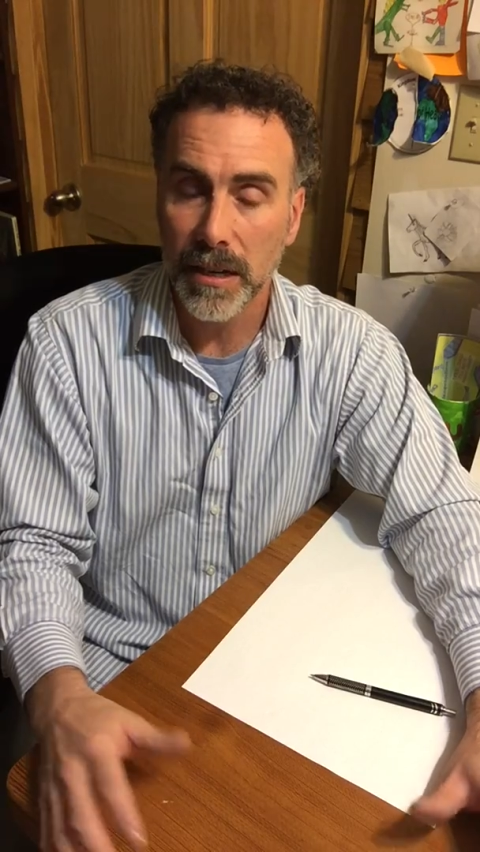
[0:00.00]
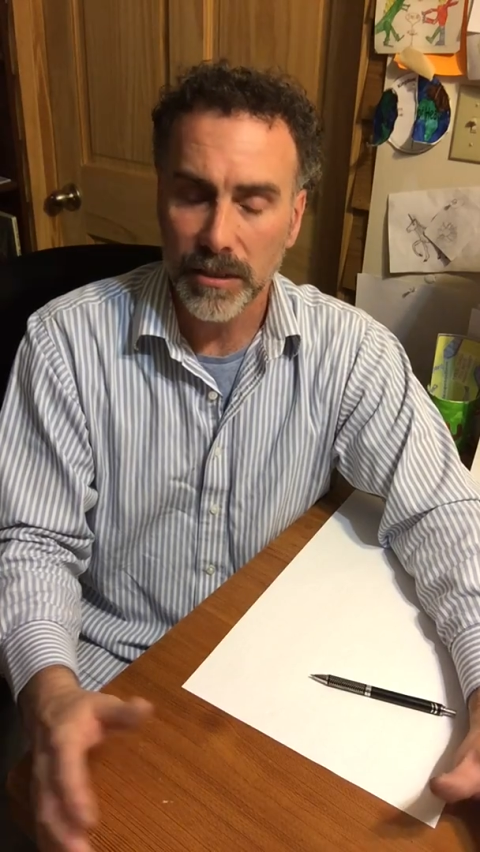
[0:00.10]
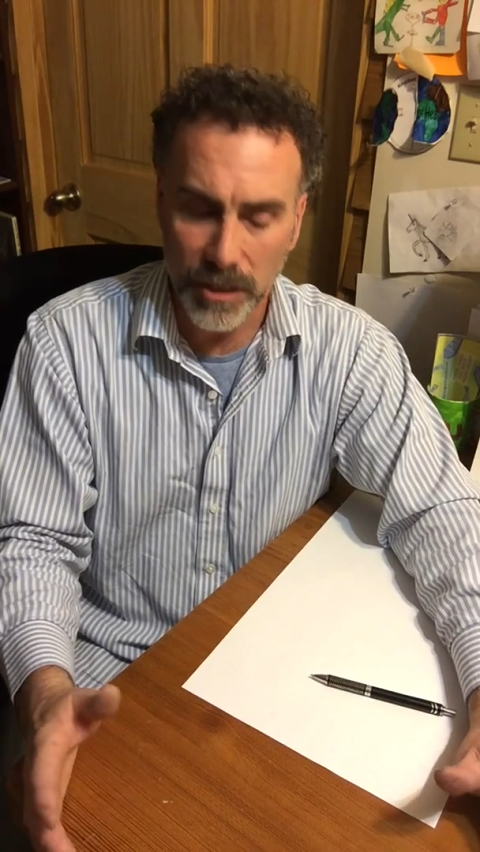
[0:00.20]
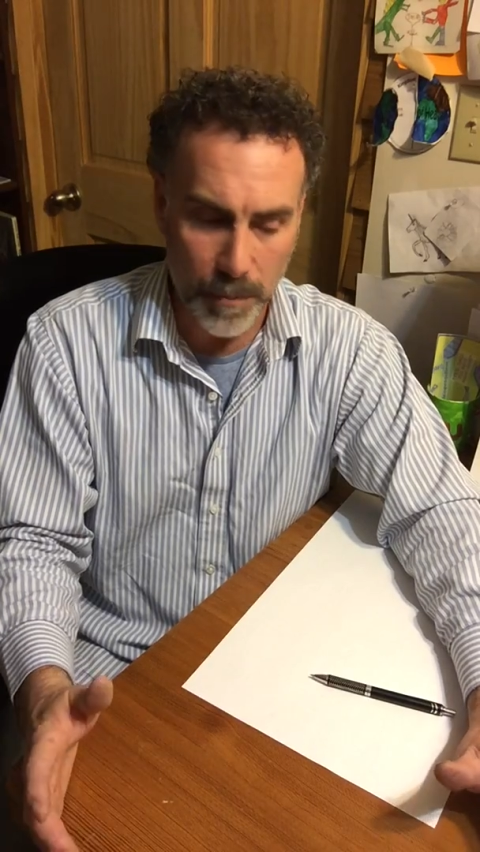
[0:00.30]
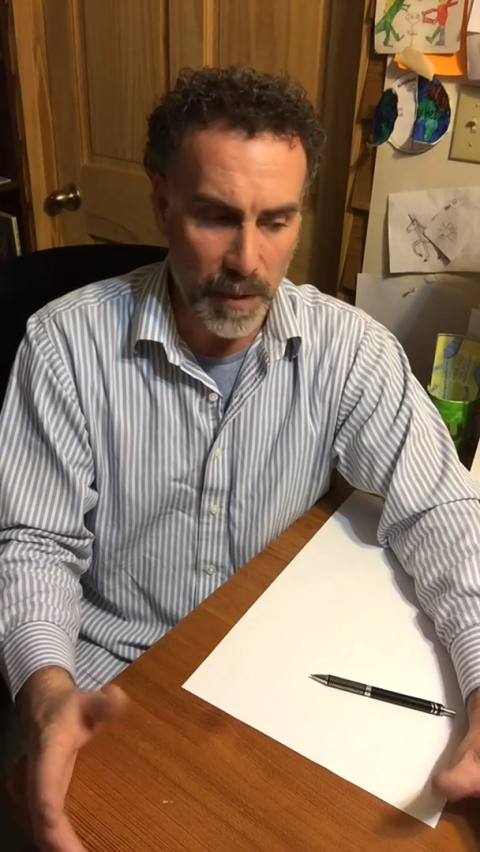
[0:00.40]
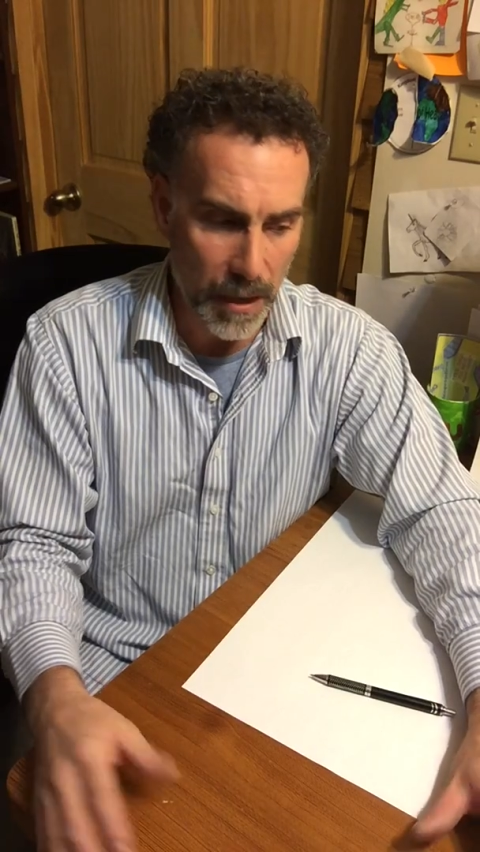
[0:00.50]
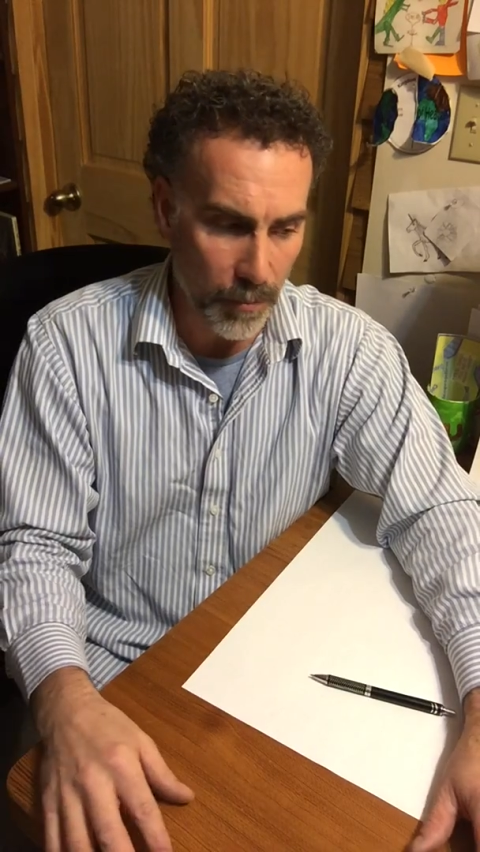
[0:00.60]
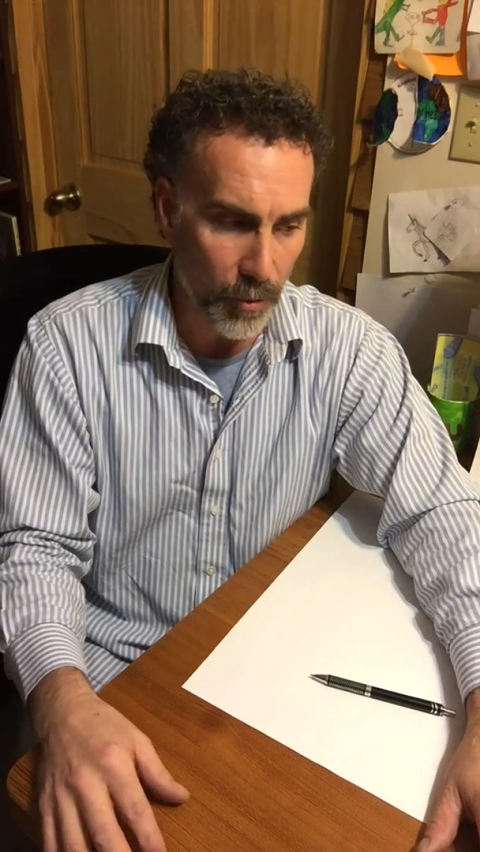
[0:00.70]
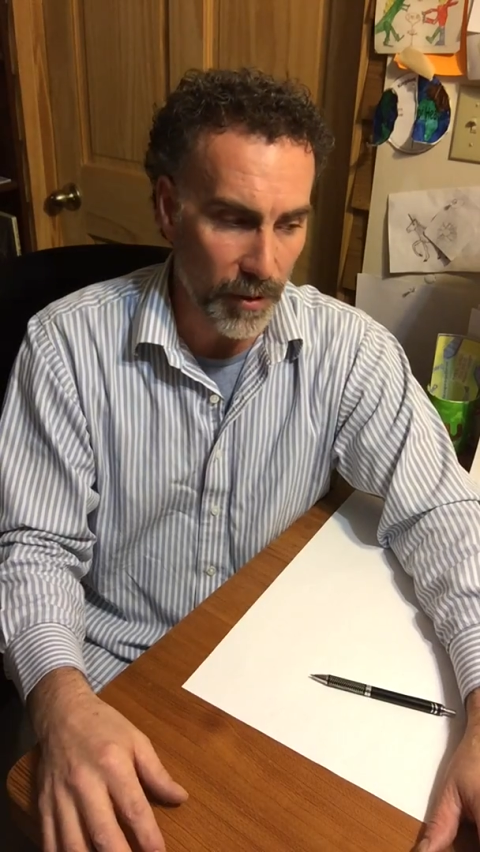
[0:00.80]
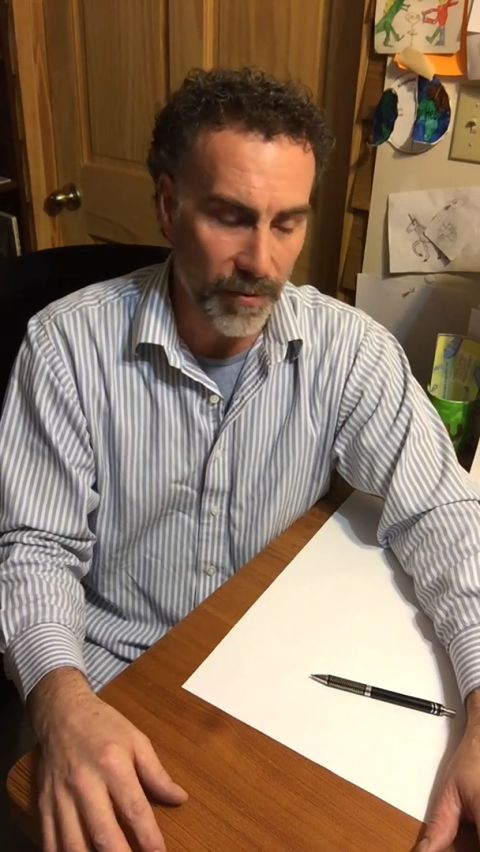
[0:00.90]

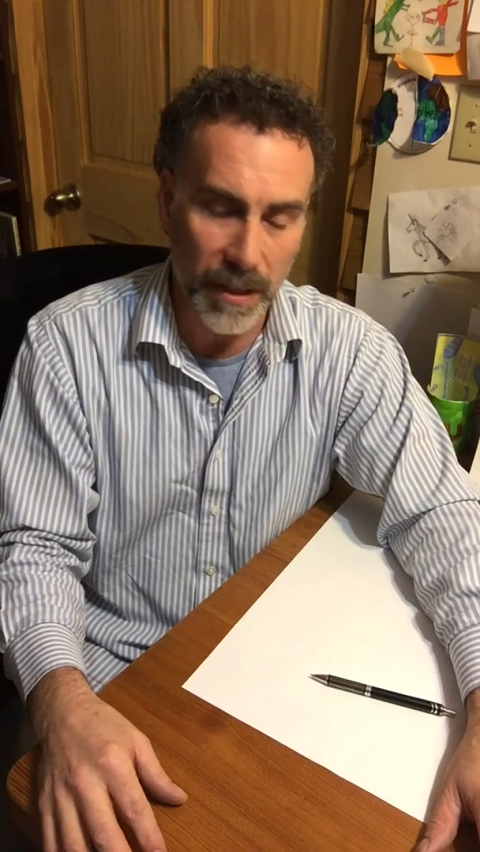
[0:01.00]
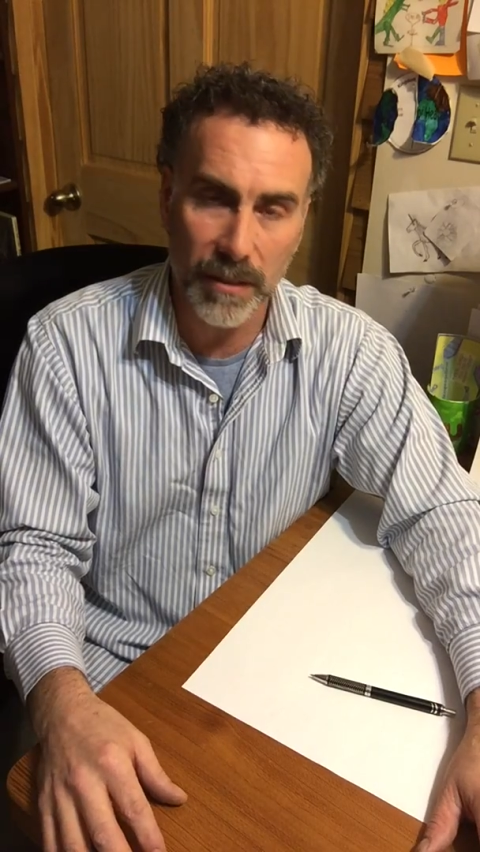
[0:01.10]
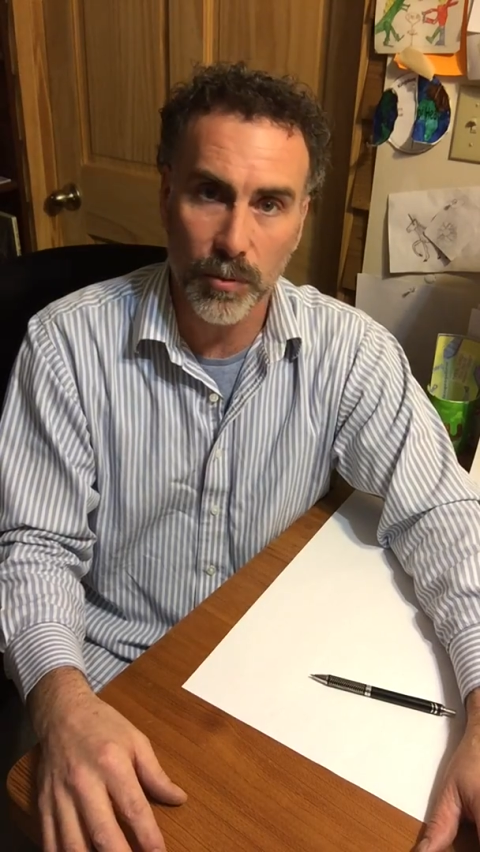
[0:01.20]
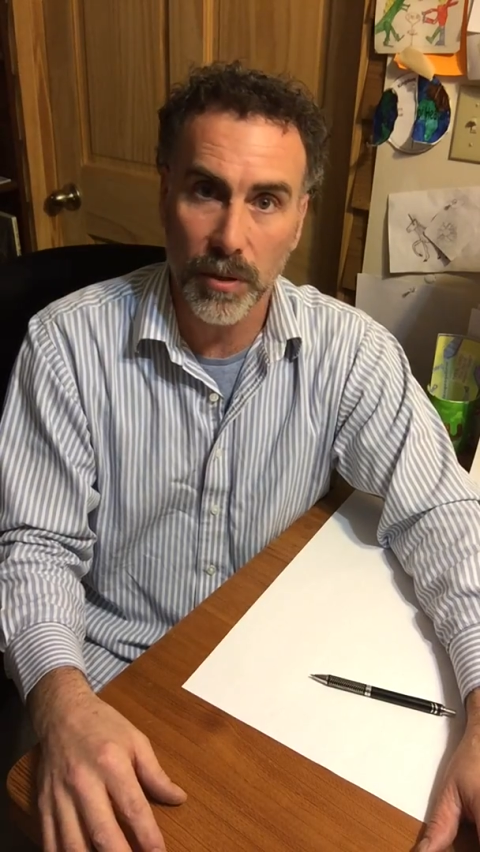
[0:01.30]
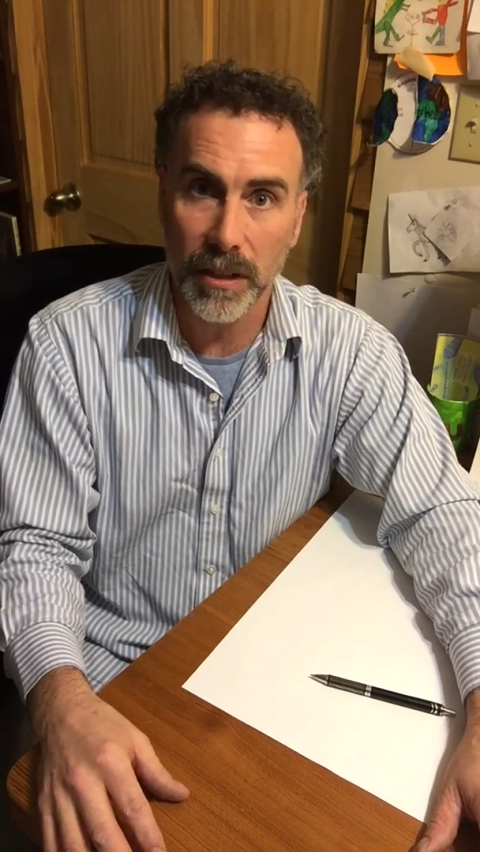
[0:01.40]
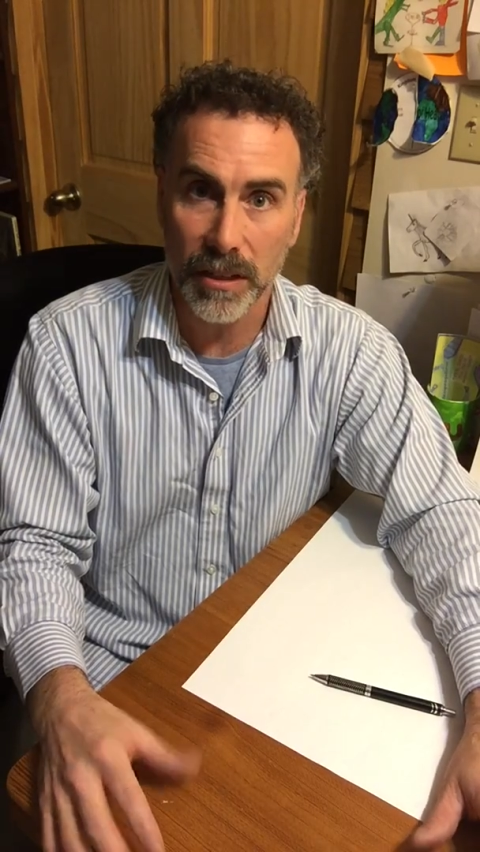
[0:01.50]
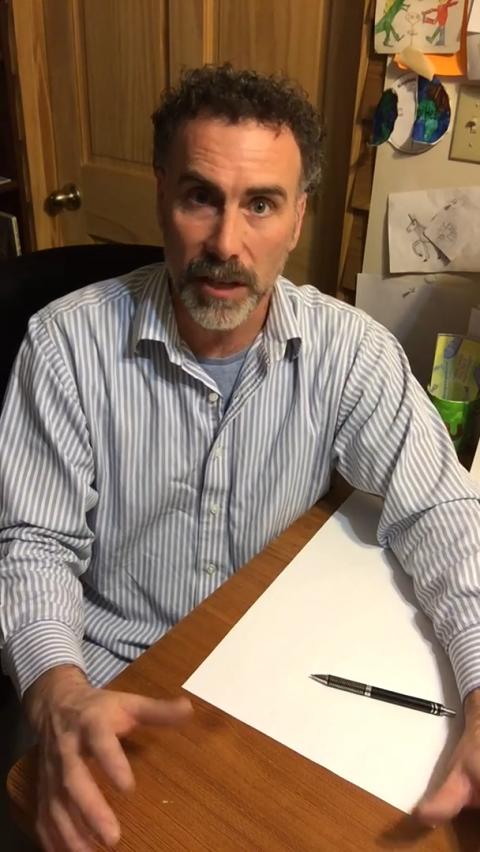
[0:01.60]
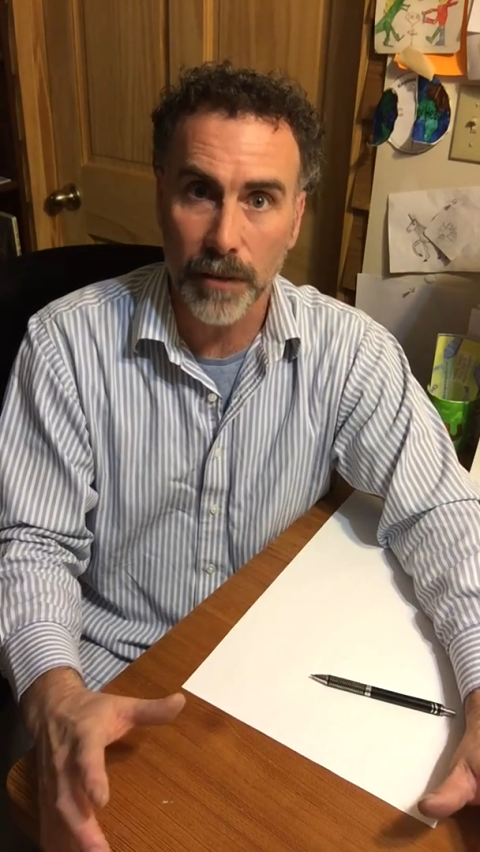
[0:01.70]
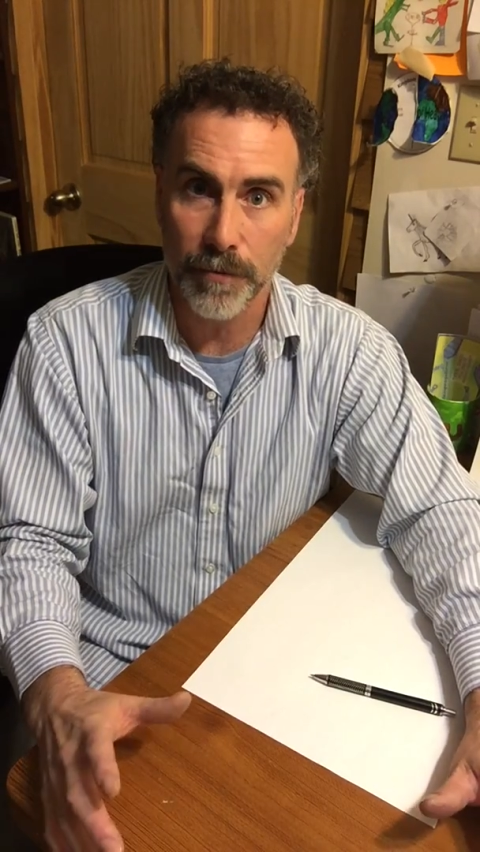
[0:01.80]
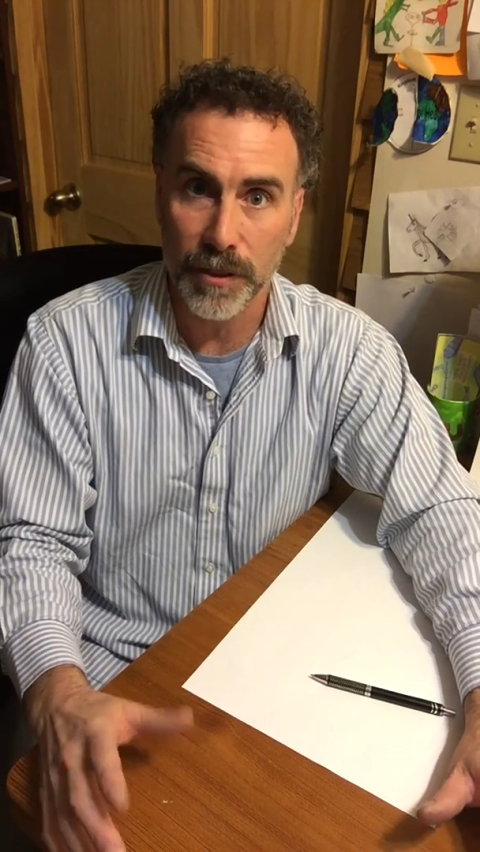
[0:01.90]
CPM3V is one of the
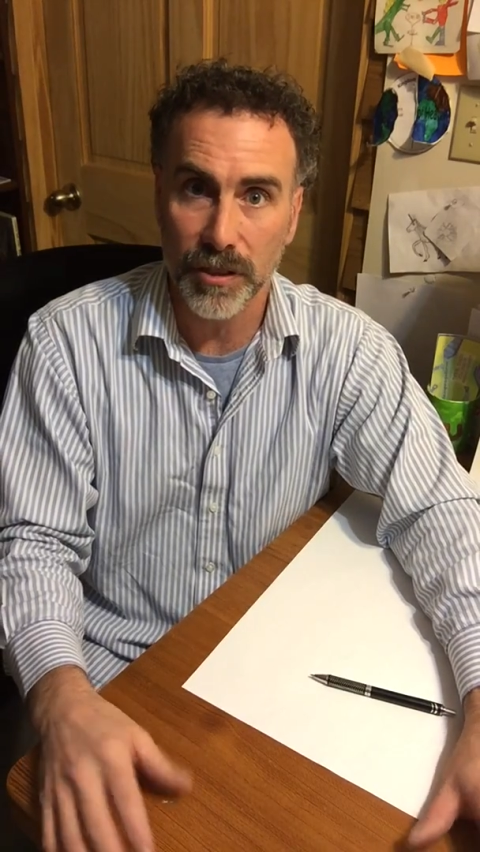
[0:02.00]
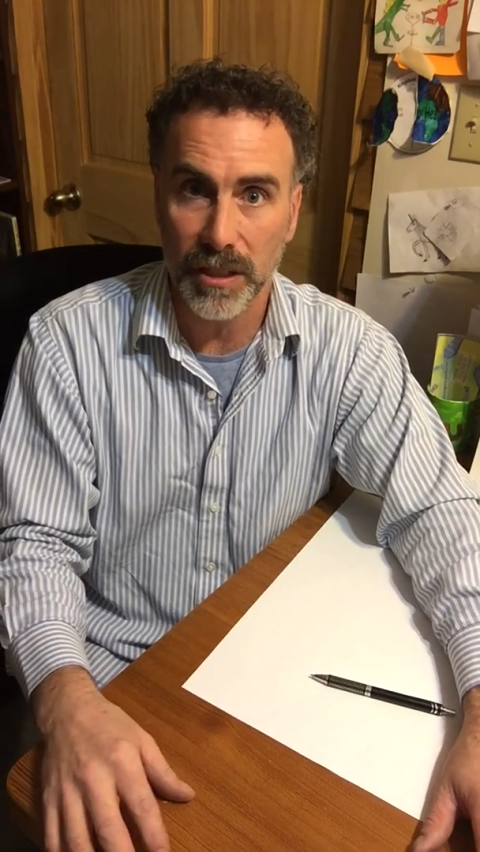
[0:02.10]
toughest